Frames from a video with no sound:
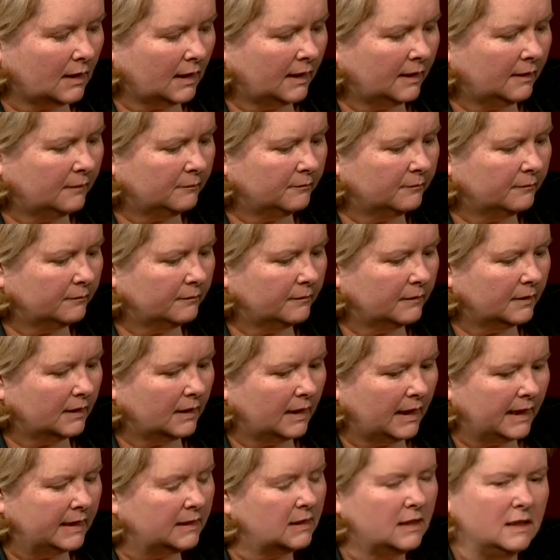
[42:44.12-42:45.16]
Um,
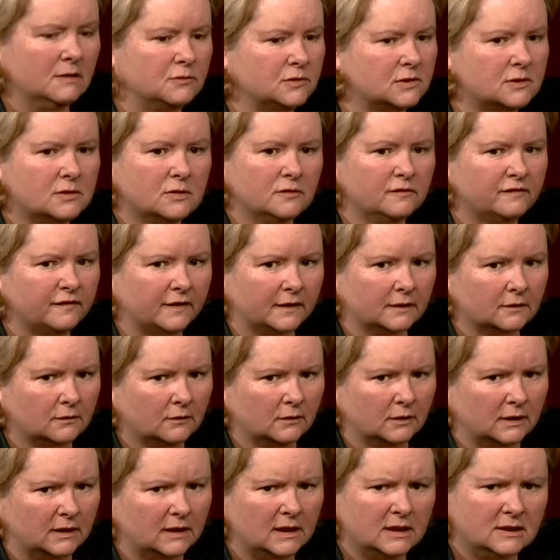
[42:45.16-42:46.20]
and he was too far
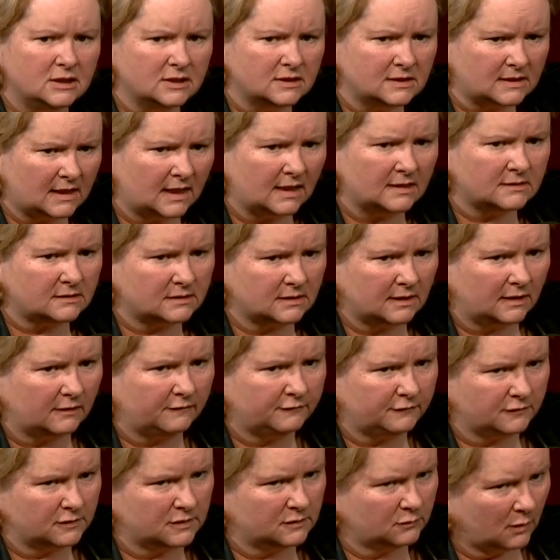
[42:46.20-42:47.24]
gone, and he just asked
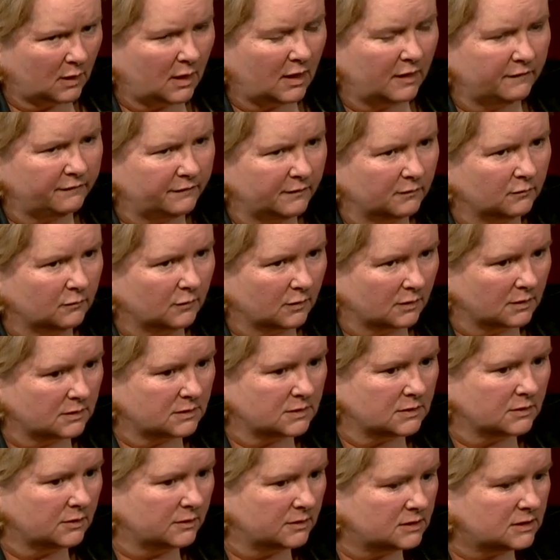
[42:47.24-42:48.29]
after his wife and wanted
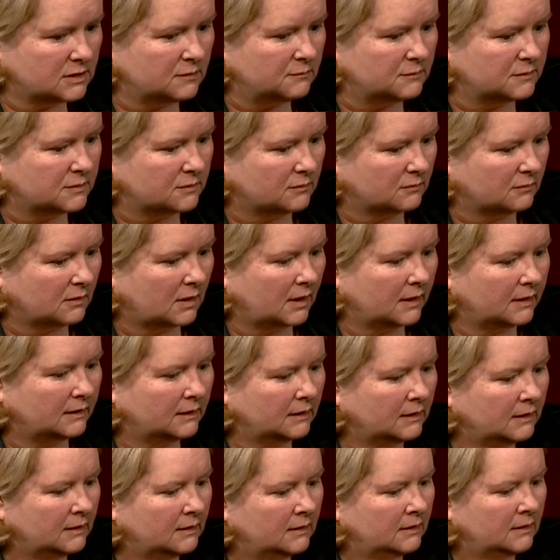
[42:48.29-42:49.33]
to know that she was all right.
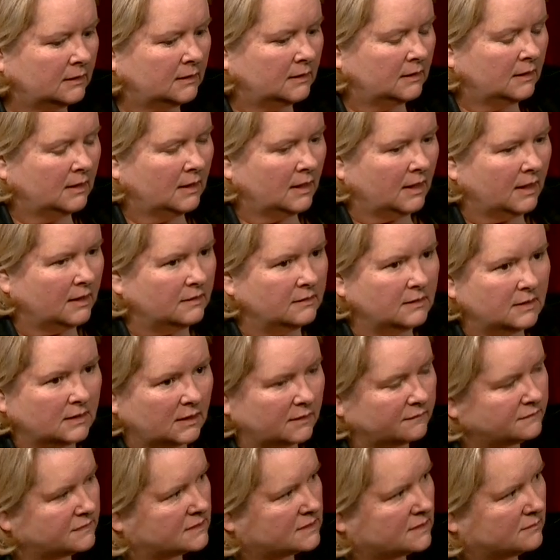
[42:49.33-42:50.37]
And then
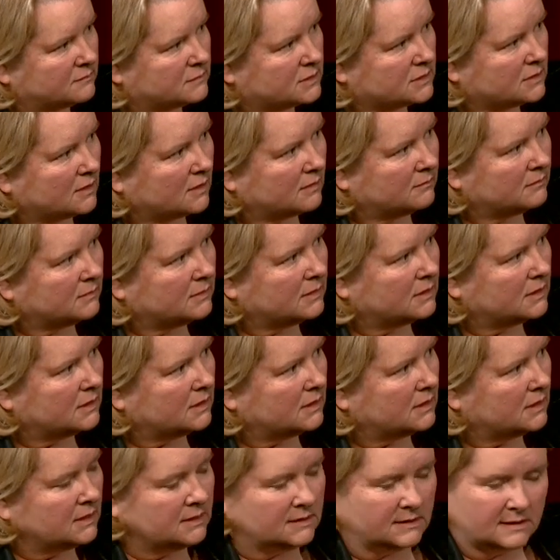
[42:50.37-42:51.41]
after some time,
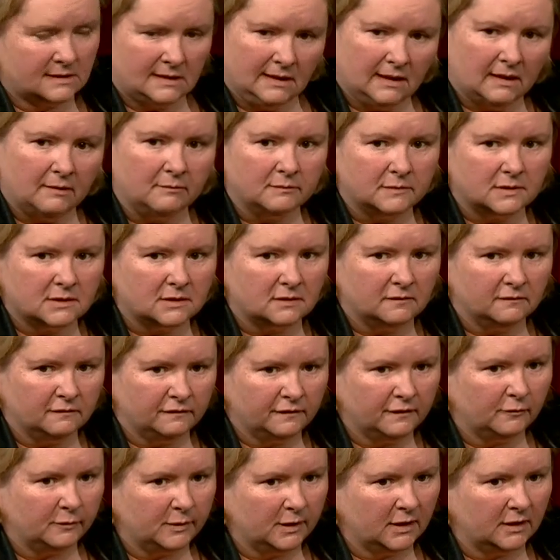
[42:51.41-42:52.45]
he slumped and
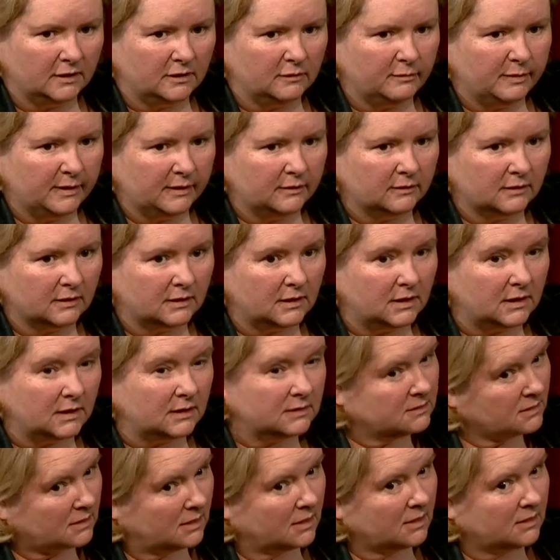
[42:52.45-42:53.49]
fell behind the balcony
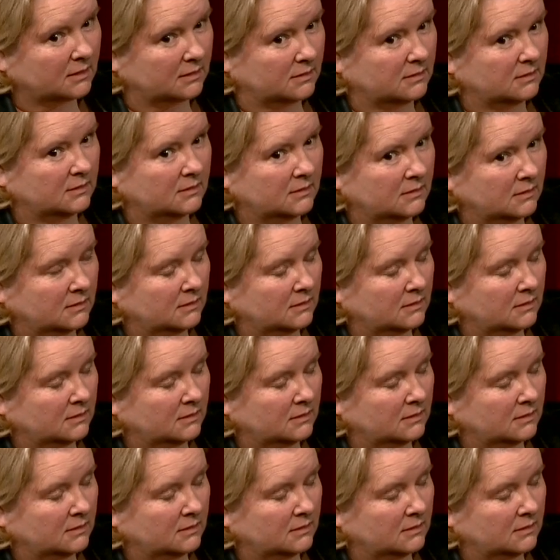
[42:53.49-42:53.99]
and died.